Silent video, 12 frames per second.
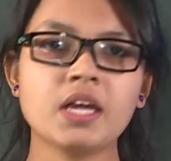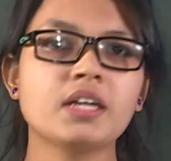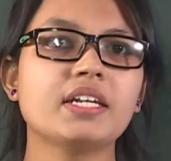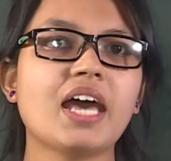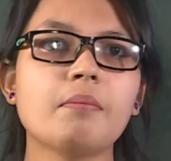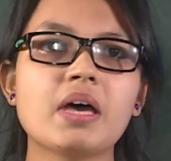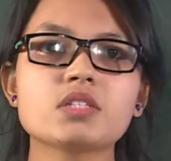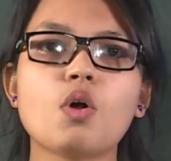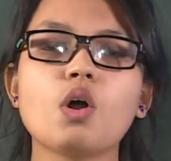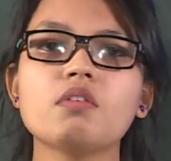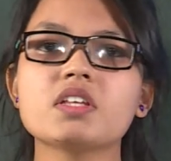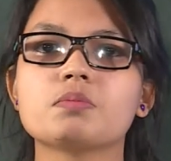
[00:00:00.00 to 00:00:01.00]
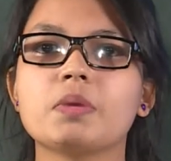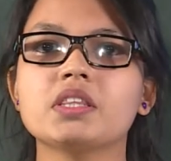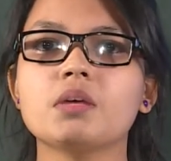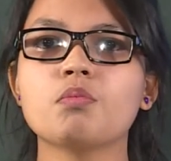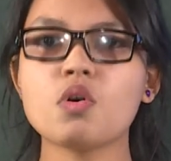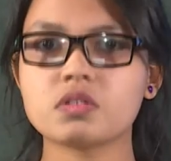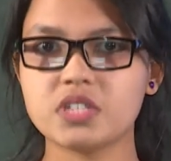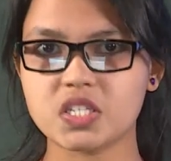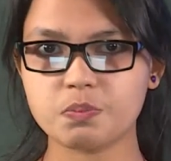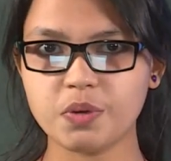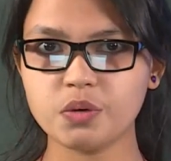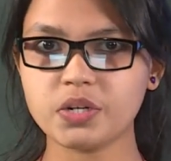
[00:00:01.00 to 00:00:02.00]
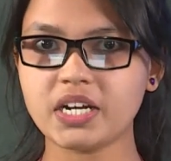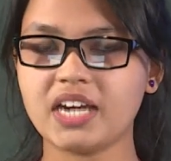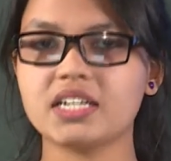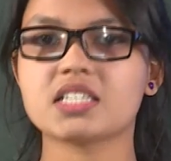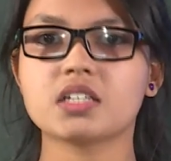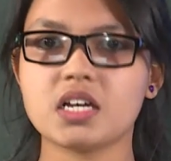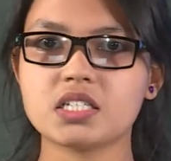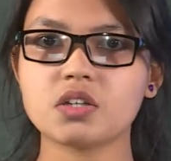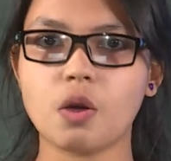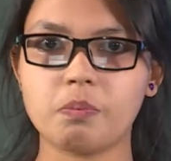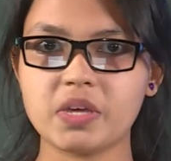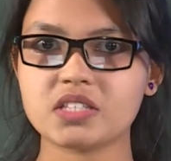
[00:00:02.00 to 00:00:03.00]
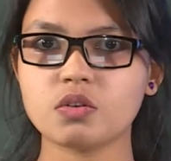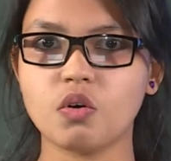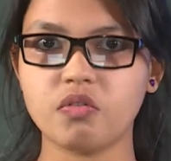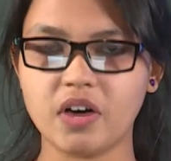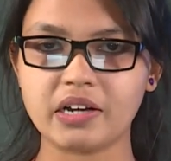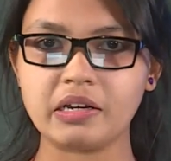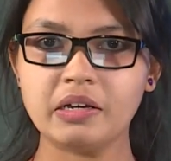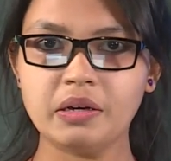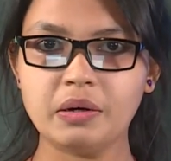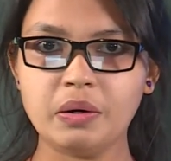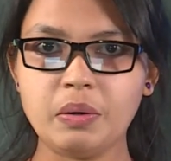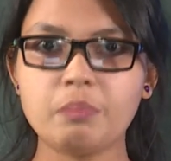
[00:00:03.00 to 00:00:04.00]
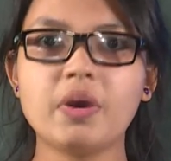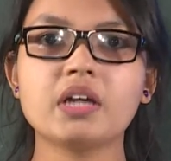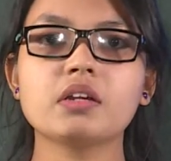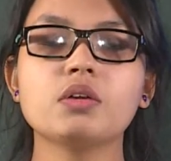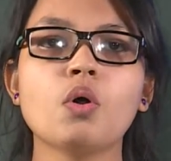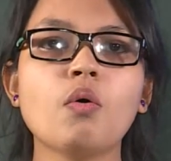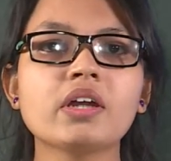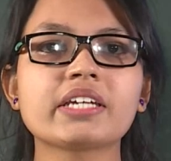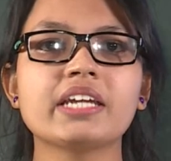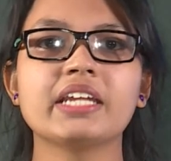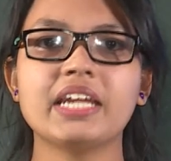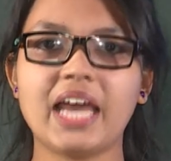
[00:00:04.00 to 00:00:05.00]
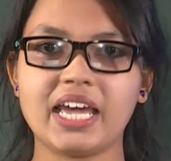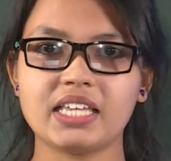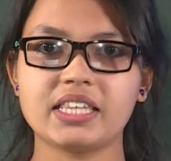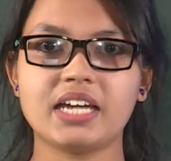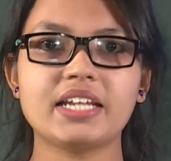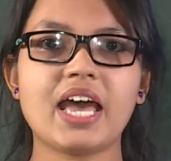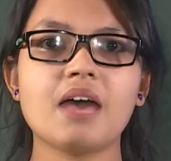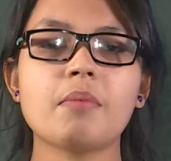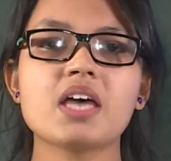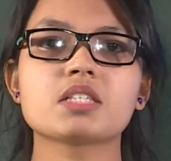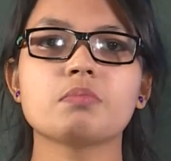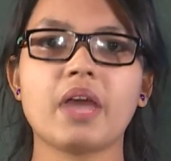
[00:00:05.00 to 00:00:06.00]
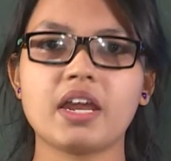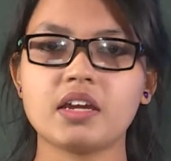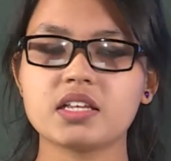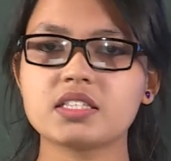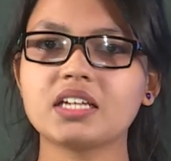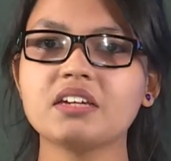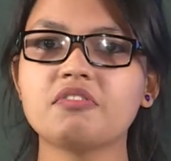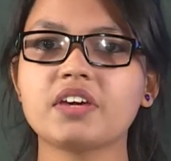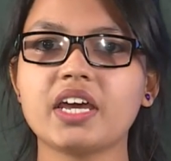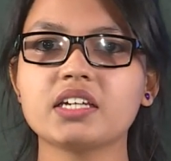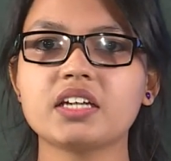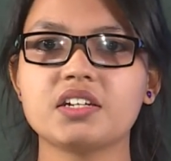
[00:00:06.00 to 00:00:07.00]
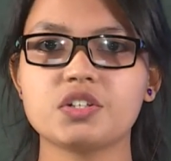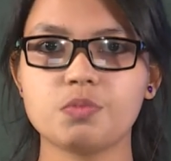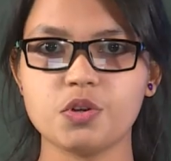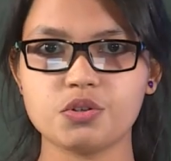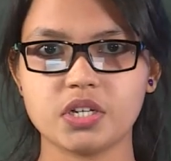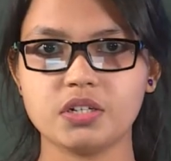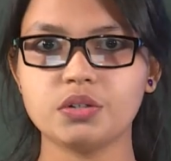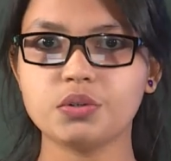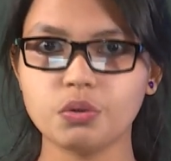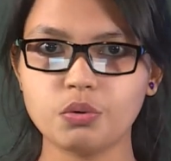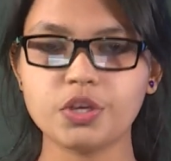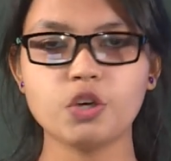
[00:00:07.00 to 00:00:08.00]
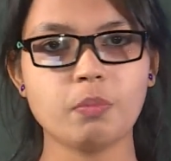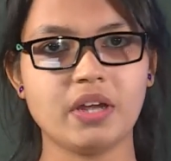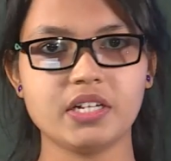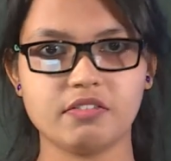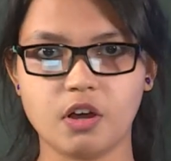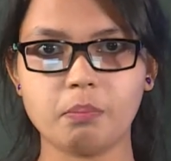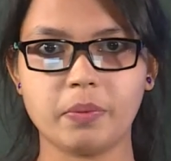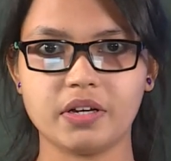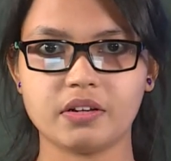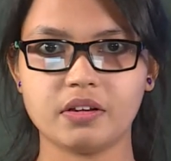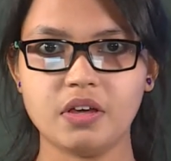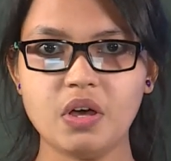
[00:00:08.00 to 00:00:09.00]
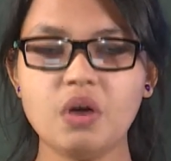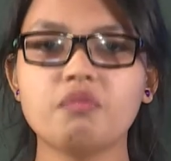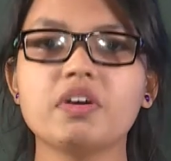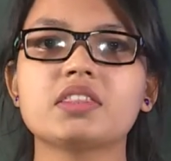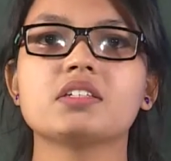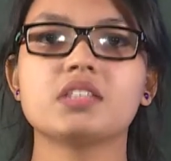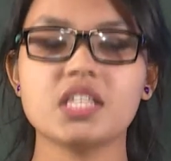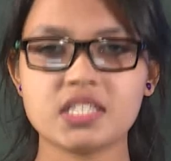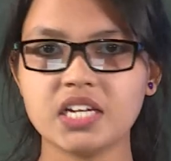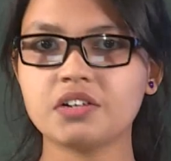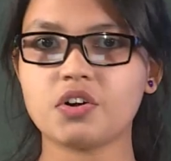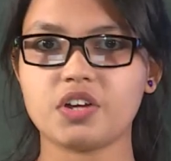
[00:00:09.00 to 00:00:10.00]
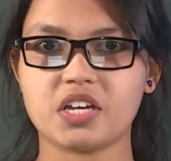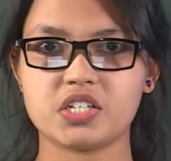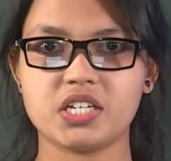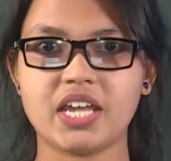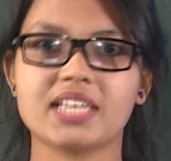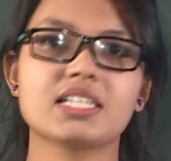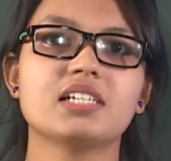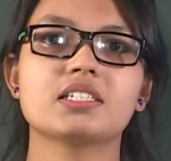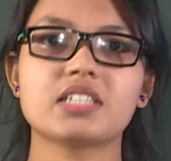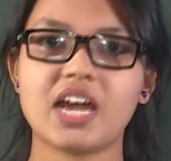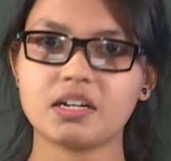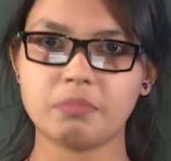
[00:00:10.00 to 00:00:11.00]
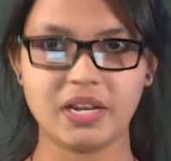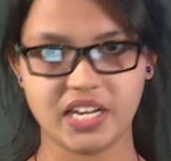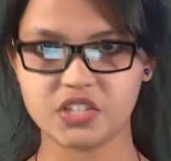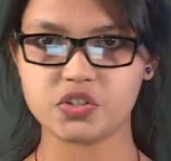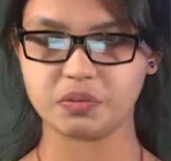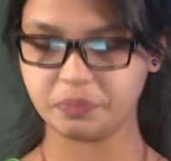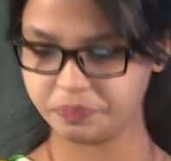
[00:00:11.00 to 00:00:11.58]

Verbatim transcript: Dam has always been the most disputed and discussed topic so far, but no one can deny that dam has made a significant contribution to human development. With this introduction, I shall start my lecture.